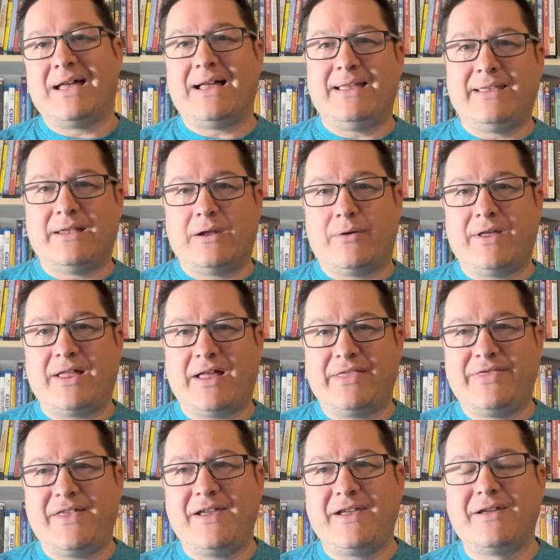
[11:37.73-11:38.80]
you know, I, I,
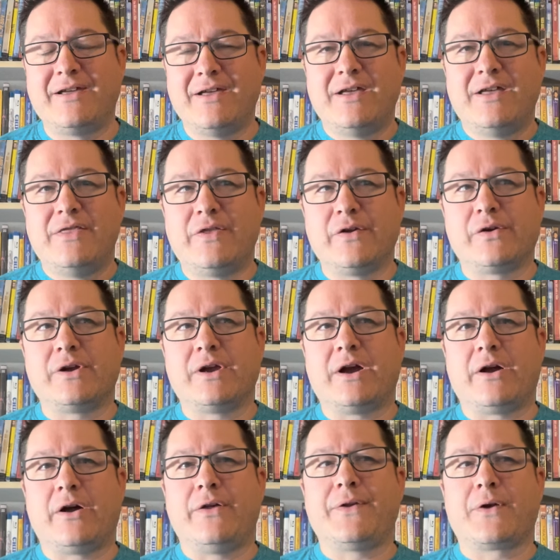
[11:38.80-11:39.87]
think there are
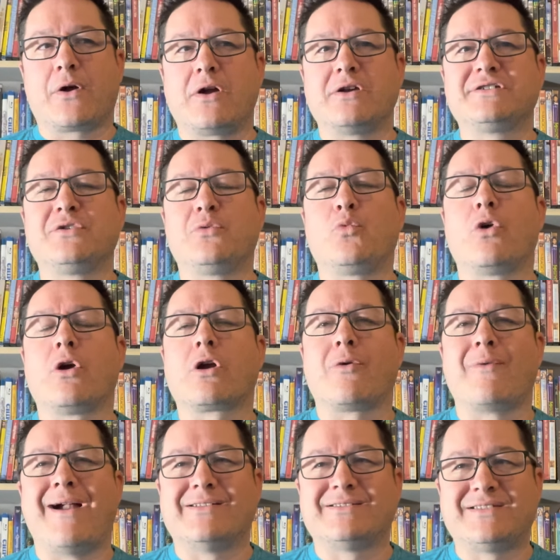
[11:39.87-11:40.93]
there are some
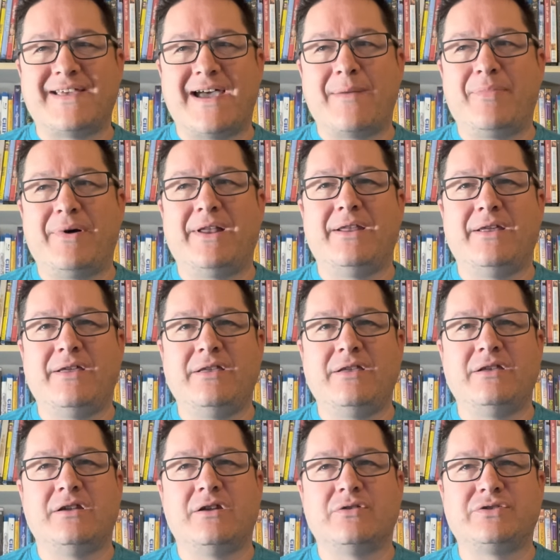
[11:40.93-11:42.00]
workarounds to that, but
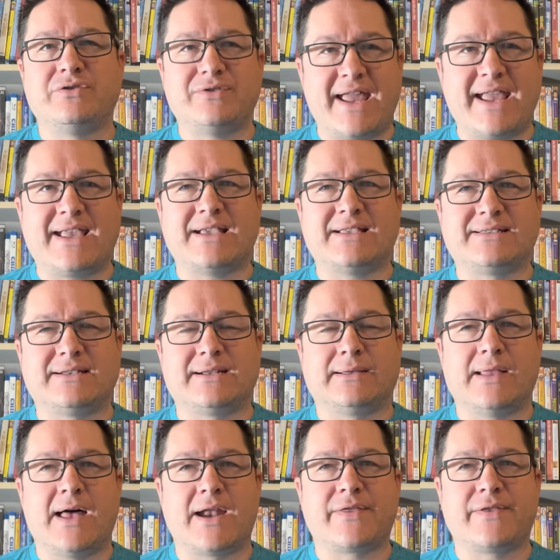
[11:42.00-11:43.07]
you know, Sudeikis and a
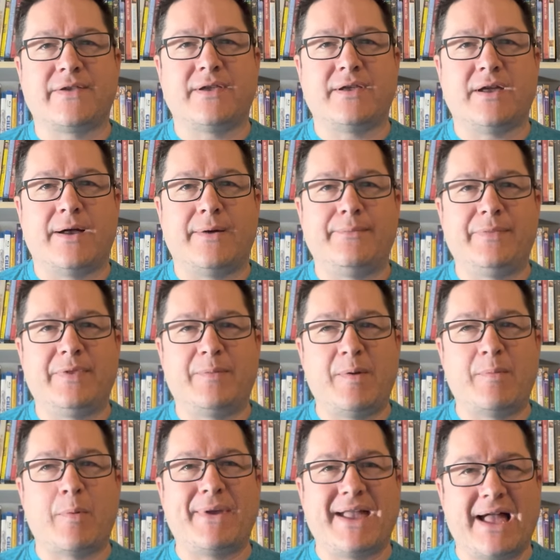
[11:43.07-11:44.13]
lot of the um, the
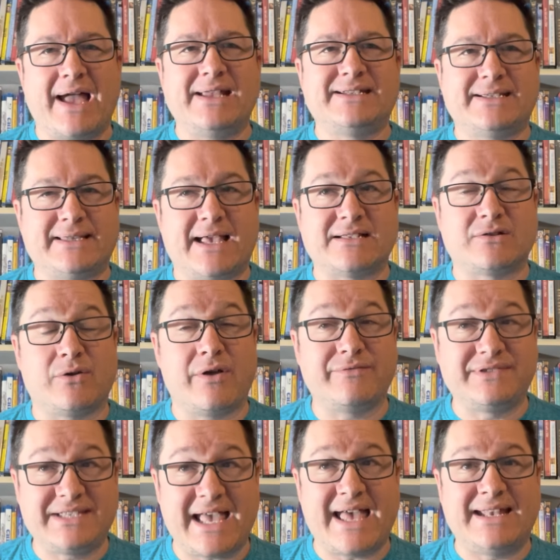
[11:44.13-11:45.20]
people behind Ted Lasso have
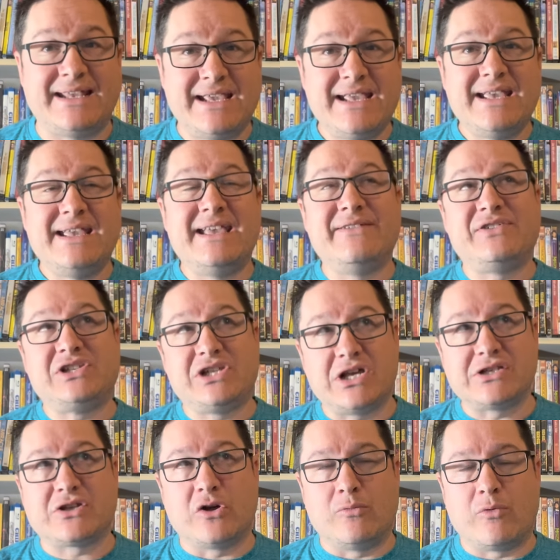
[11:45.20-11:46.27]
said if it
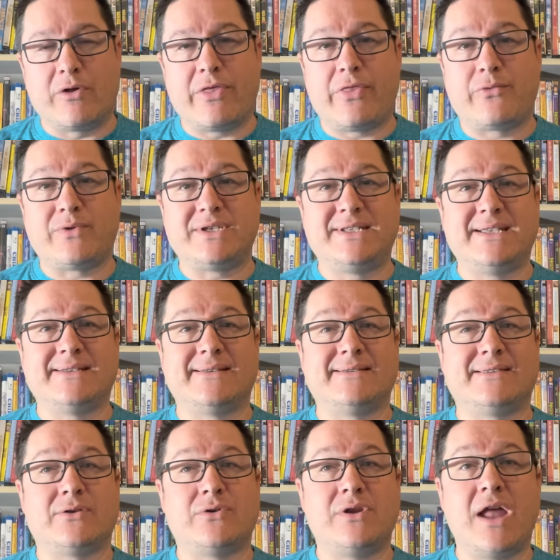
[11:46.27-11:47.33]
does go more than three seasons,
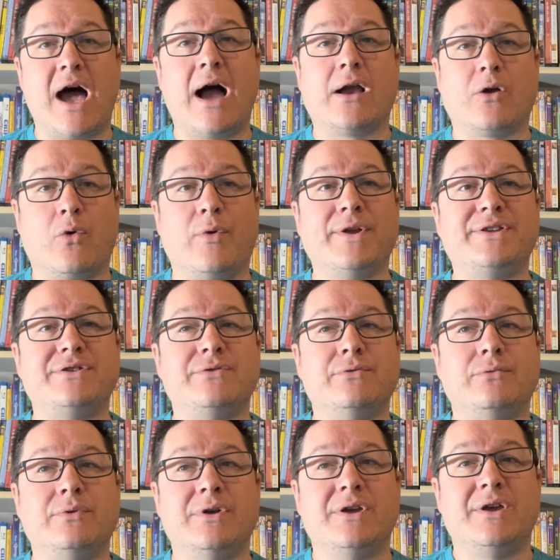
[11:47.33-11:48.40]
they're not going
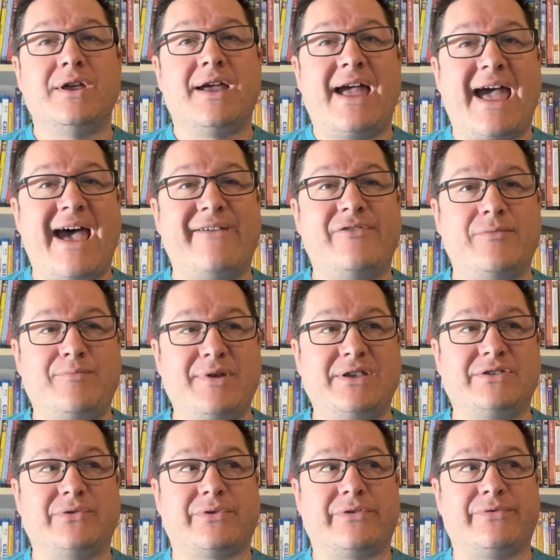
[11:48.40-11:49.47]
to have it be
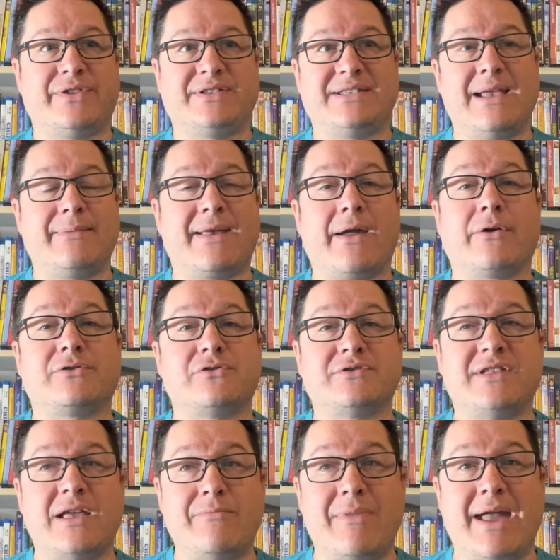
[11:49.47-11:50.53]
sort of the same characters.
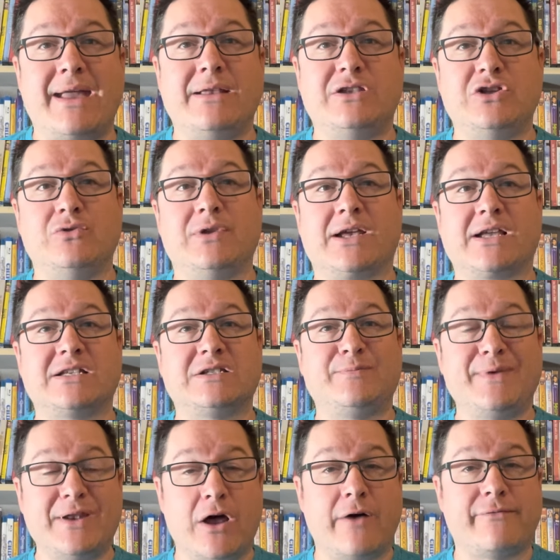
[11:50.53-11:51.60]
They may do like a
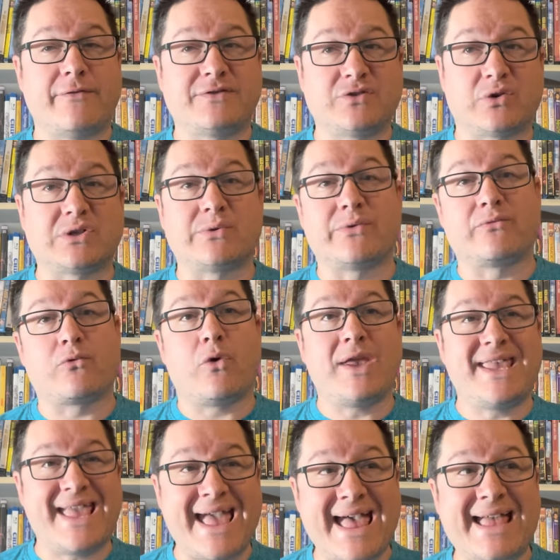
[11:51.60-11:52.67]
spin-off of sorts with Roy
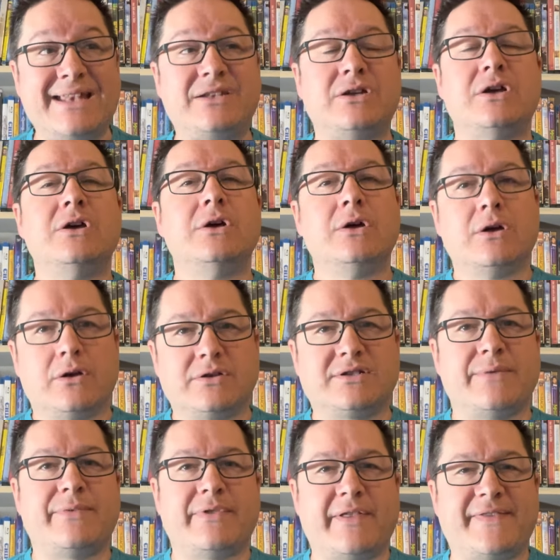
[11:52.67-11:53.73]
Kent or
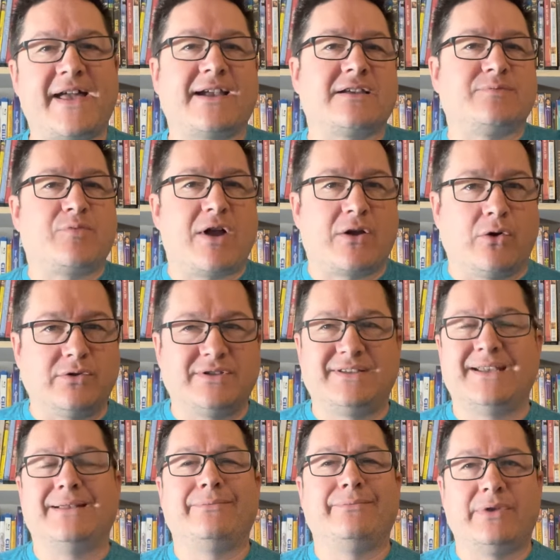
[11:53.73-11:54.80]
something like that because Brett
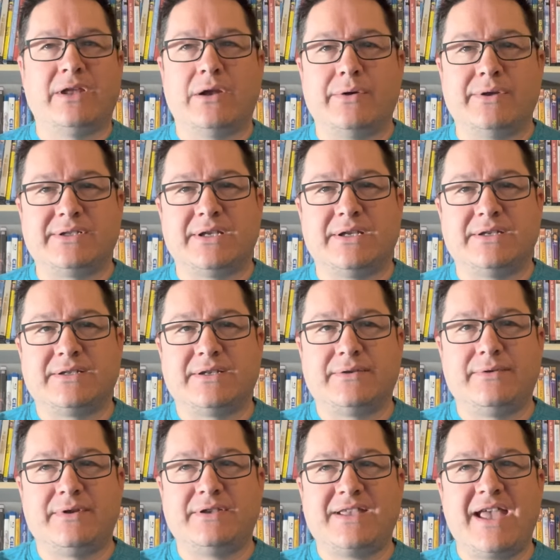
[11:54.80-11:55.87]
Goldstein, you know, is, is,
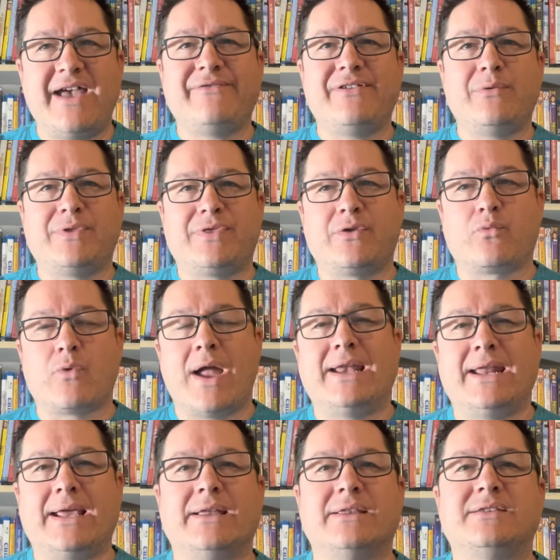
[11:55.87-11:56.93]
is heavy with the
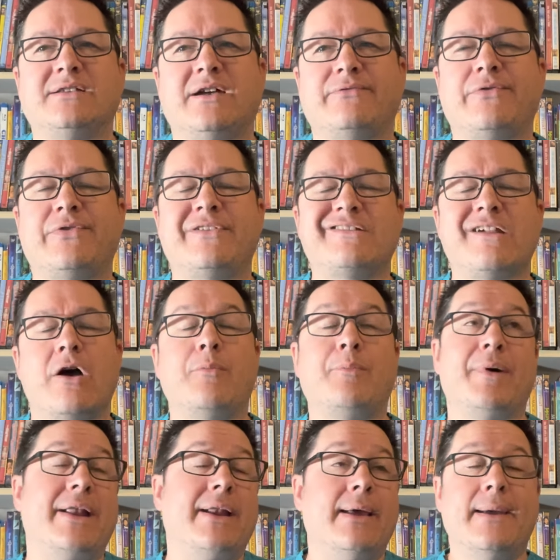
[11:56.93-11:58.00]
writing and stuff of the show.
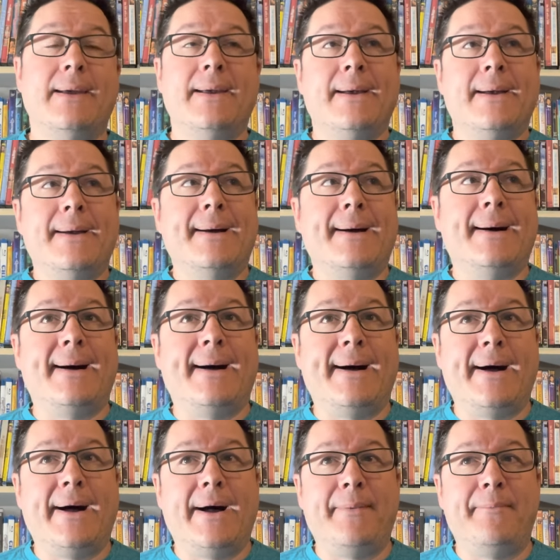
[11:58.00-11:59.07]
But,
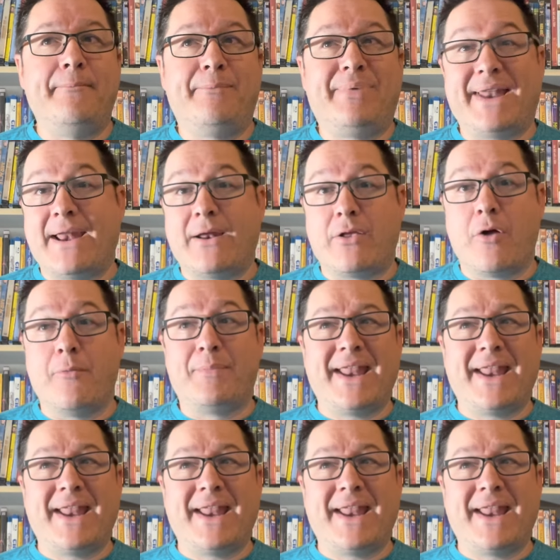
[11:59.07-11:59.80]
um, but I don't know. But